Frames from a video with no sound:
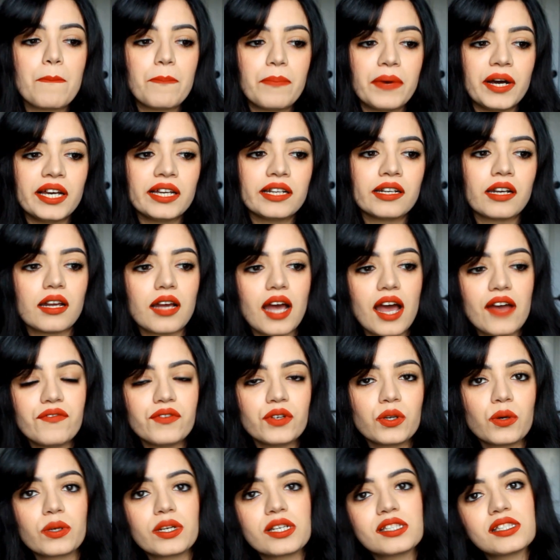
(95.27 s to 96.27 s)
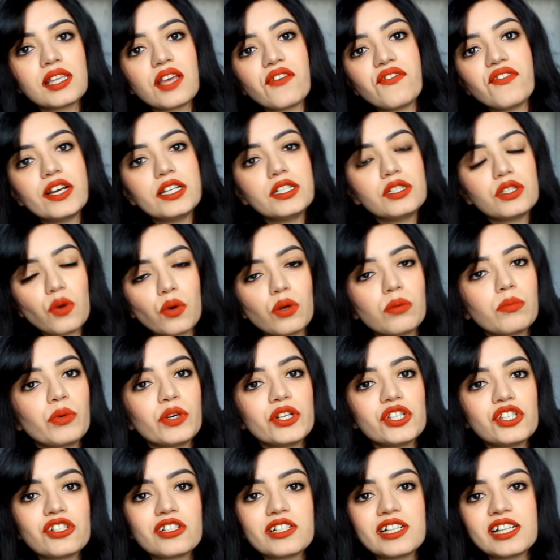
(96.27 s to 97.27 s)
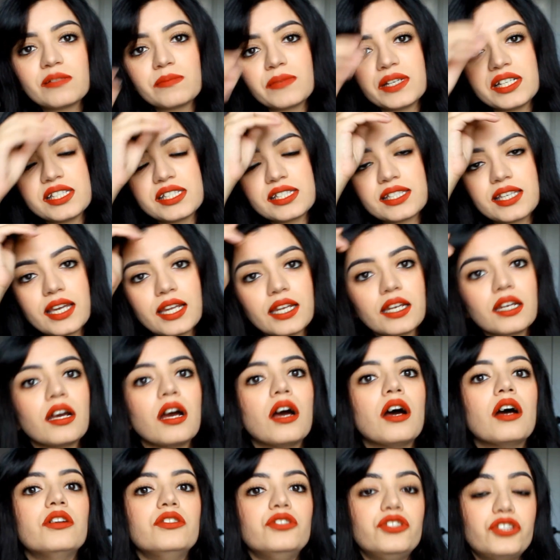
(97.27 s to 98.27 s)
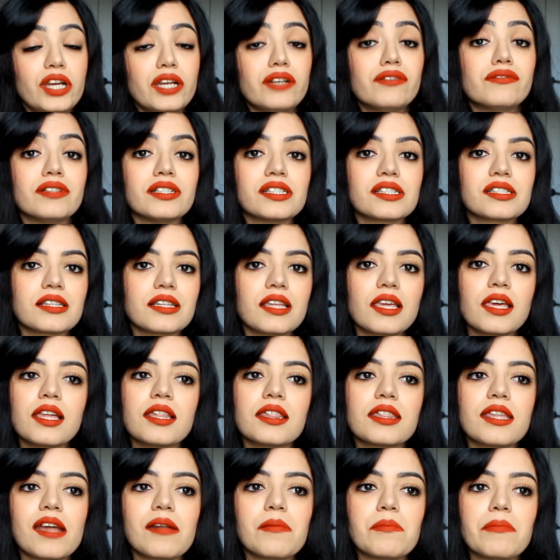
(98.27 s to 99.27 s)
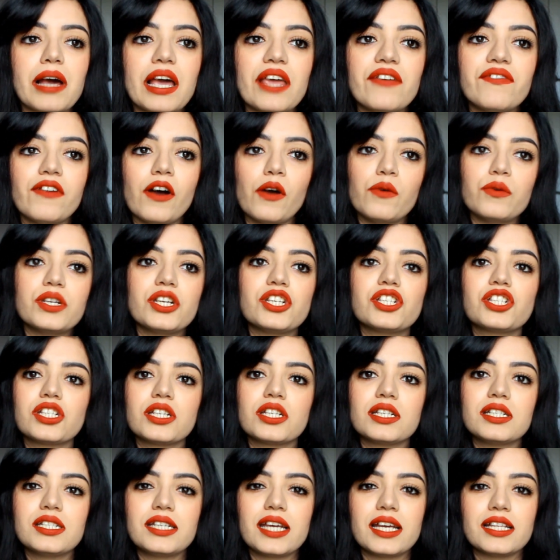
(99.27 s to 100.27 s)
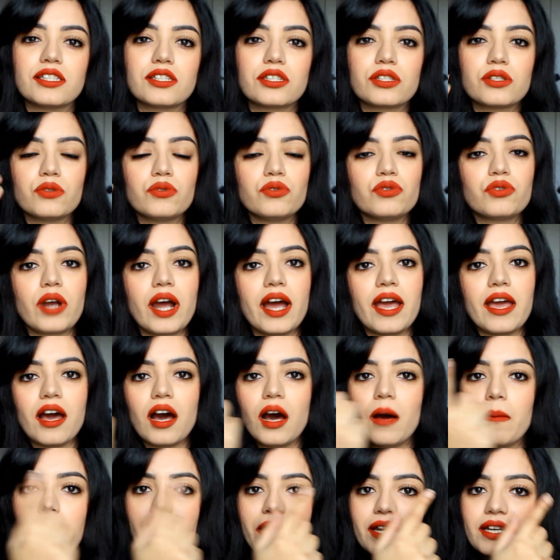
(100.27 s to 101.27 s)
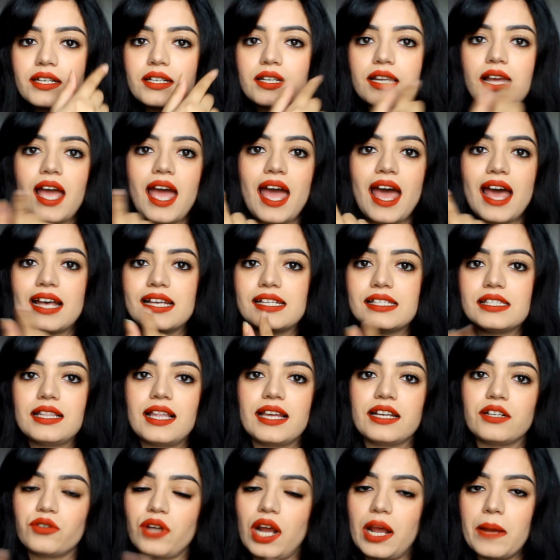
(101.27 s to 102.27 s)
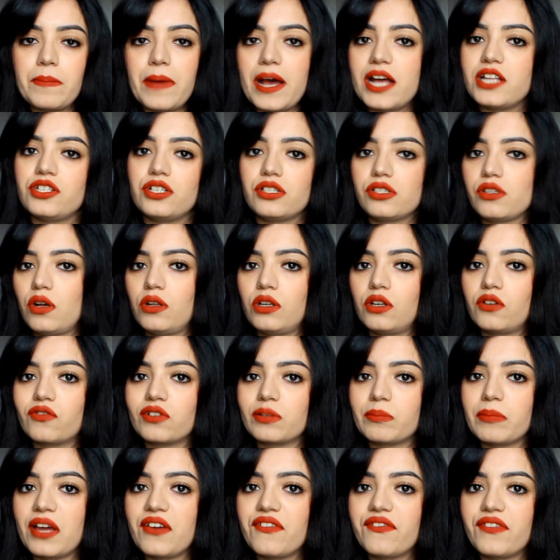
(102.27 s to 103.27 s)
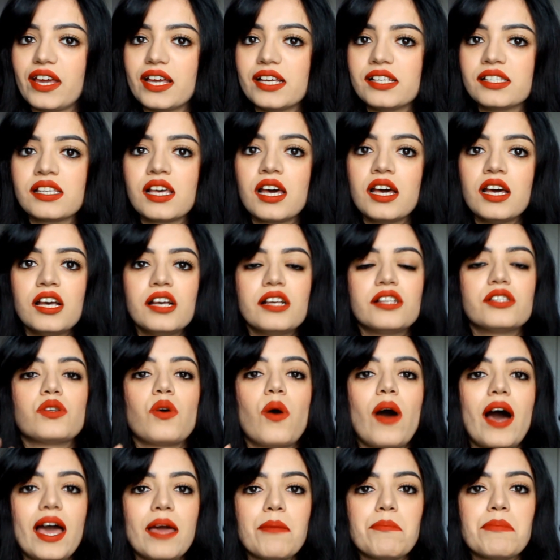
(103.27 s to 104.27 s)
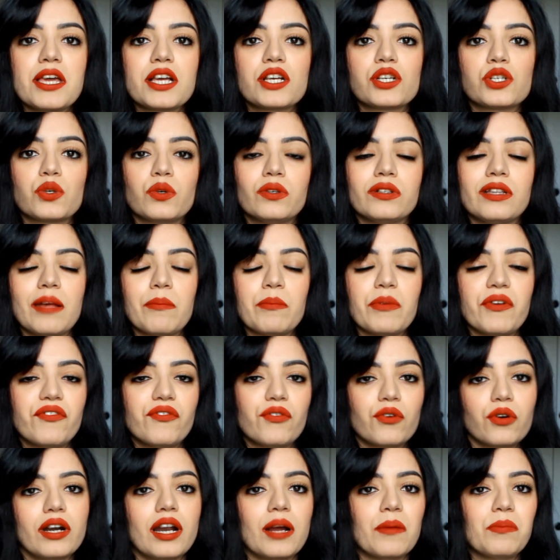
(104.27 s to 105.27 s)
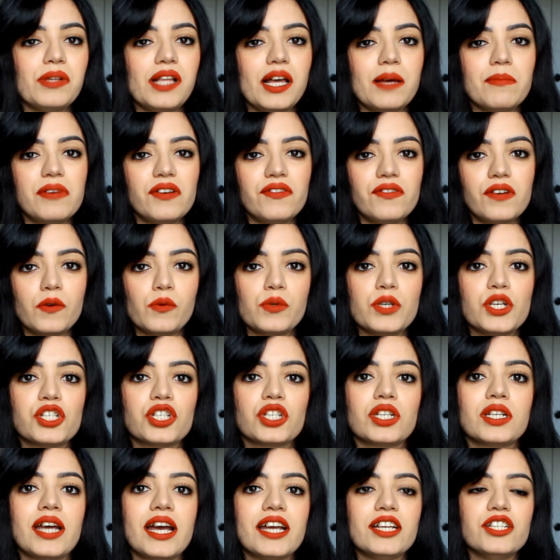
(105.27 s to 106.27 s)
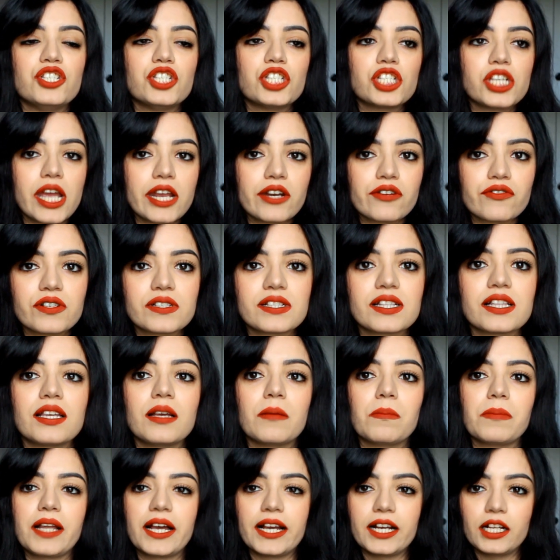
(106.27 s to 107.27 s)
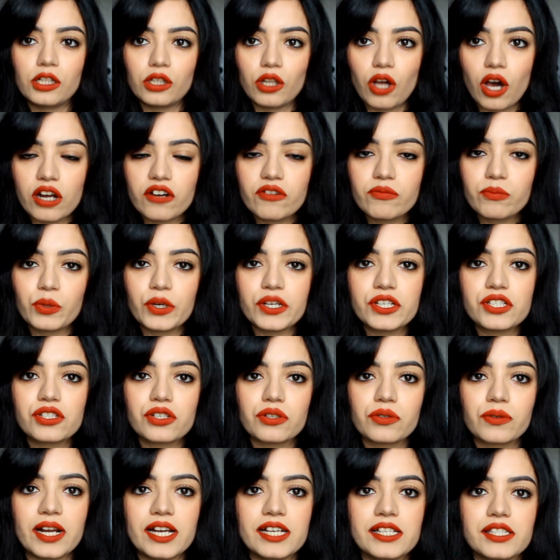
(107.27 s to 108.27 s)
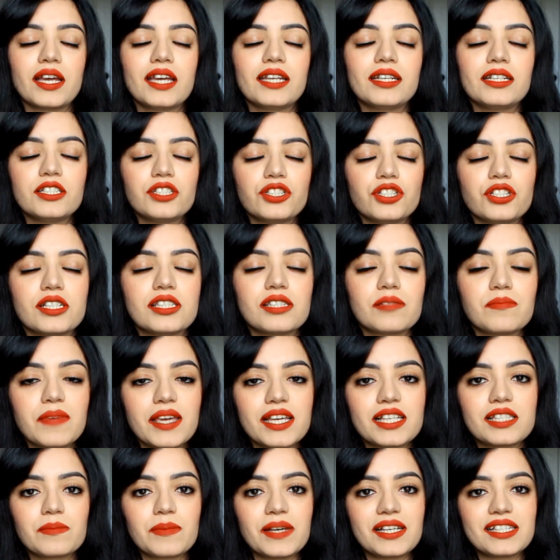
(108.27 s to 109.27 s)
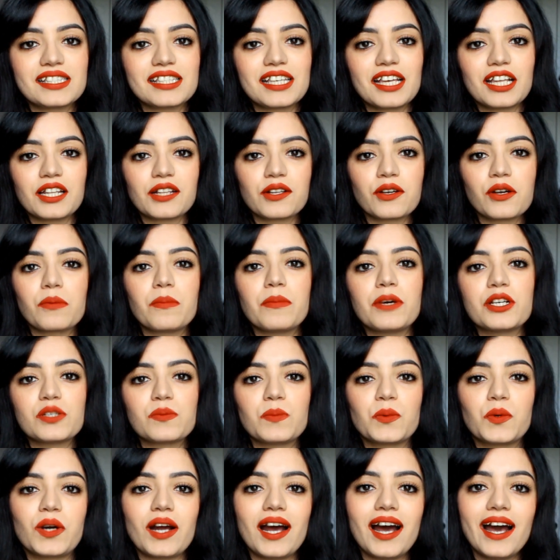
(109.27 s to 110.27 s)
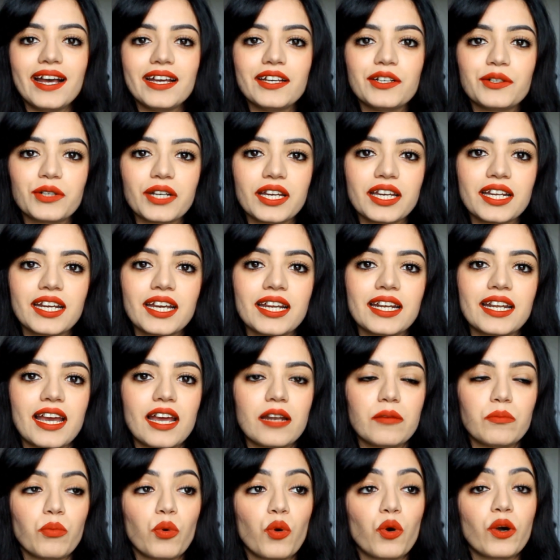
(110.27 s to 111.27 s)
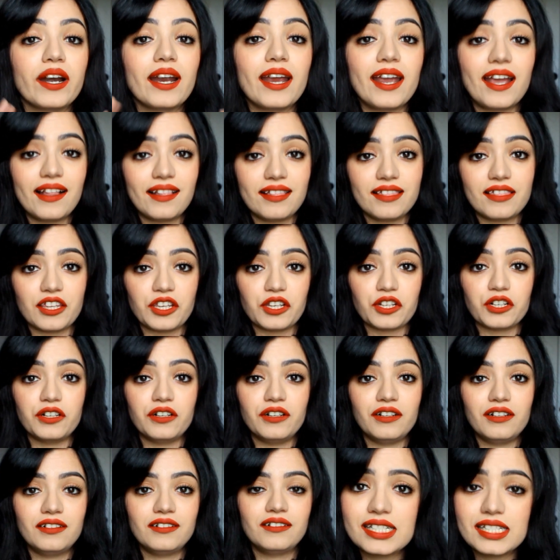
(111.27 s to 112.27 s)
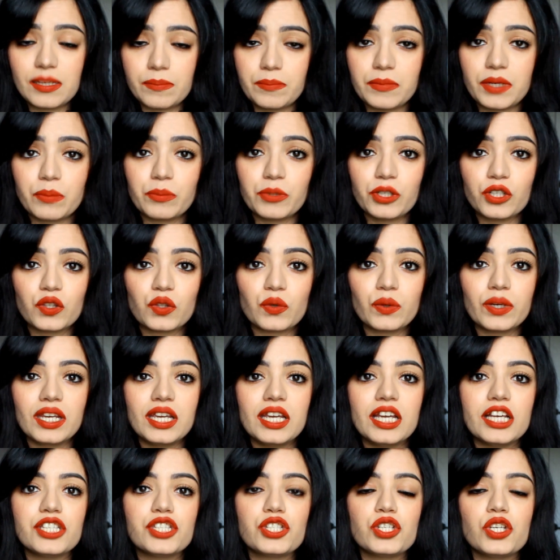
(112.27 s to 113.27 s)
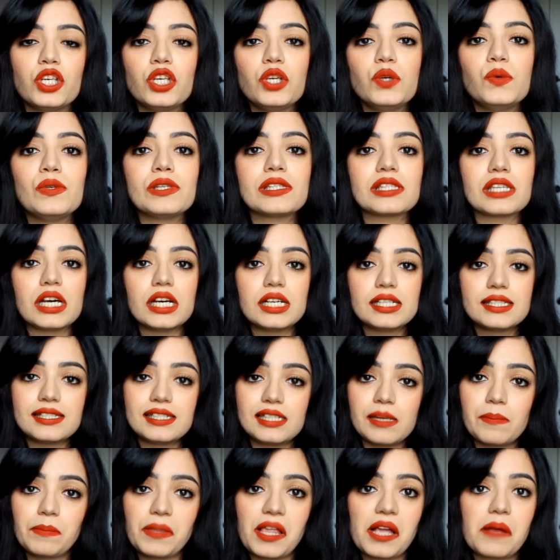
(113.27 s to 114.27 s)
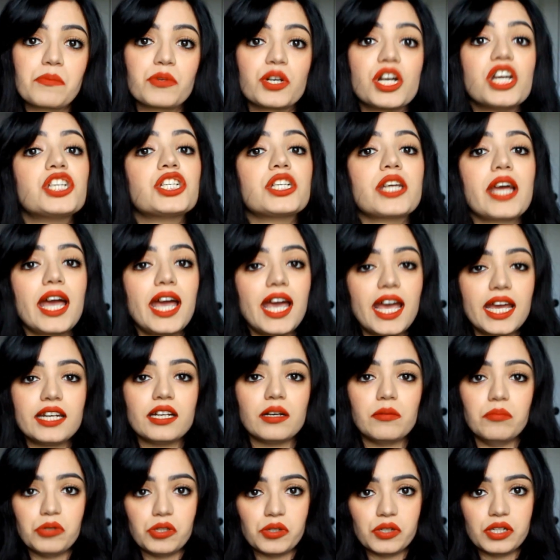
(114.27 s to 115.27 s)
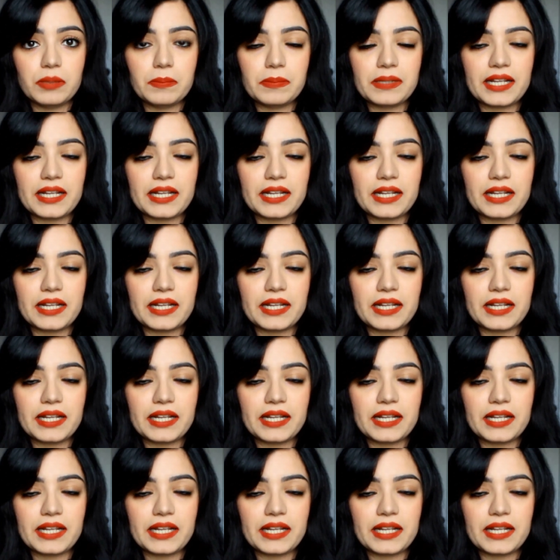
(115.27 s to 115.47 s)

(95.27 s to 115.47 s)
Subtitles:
but I've noticed if I don't moisturize my skin generously, then my foundation tends to dry up and has like dry patches all over my face. So I make sure that before I apply my foundation I generously apply a lot of moisturizer, and it just makes my skin look much more hydrated and more healthier. Tip number 3 is to use a stippling brush and a beauty